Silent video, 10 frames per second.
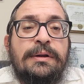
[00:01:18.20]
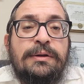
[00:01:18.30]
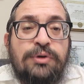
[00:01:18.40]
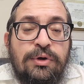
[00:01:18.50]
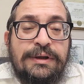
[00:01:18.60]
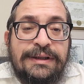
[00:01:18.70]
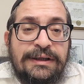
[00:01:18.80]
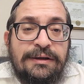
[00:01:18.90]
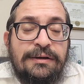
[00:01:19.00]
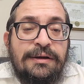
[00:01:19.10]
took
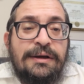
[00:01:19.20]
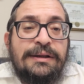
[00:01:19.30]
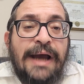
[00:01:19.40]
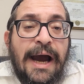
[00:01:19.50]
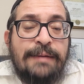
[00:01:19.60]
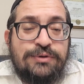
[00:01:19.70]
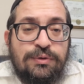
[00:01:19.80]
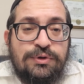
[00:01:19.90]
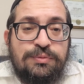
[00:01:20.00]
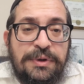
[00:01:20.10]
the time,
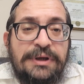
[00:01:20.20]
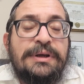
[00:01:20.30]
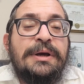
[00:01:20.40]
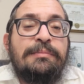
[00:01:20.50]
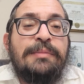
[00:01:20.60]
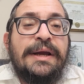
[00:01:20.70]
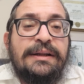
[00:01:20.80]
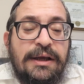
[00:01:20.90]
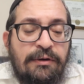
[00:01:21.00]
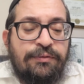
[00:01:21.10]
so to speak, made
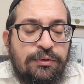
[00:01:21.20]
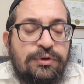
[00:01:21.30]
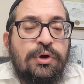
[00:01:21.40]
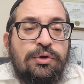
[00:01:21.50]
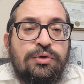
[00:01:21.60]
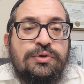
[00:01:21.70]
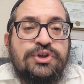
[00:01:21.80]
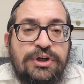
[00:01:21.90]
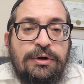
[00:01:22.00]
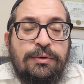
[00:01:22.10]
the effort to
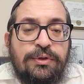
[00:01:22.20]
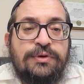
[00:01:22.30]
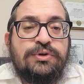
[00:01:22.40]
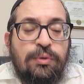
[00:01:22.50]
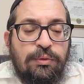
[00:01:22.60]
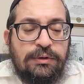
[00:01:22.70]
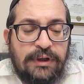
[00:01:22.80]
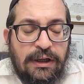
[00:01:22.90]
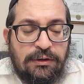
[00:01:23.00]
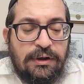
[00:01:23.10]
share with us all the
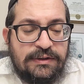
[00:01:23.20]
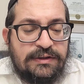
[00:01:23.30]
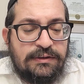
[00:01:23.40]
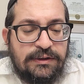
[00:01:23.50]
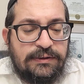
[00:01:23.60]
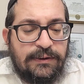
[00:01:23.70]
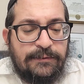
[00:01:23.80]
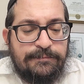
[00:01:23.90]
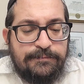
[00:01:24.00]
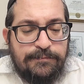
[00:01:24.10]
halachas in detail.
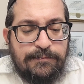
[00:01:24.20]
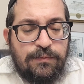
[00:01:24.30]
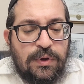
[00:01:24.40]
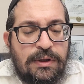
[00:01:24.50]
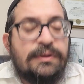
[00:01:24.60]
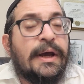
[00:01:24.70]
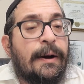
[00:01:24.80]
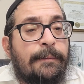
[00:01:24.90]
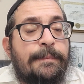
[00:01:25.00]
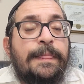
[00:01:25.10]

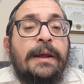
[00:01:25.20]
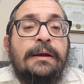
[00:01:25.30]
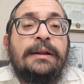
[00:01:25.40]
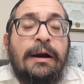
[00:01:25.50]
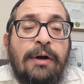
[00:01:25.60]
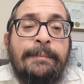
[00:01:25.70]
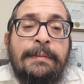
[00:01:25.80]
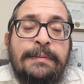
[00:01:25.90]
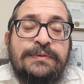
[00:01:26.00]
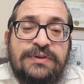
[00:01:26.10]
Now, the
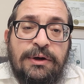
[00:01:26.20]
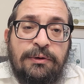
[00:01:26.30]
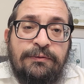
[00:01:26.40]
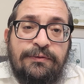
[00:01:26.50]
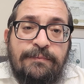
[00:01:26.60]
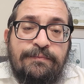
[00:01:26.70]
Rambam himself,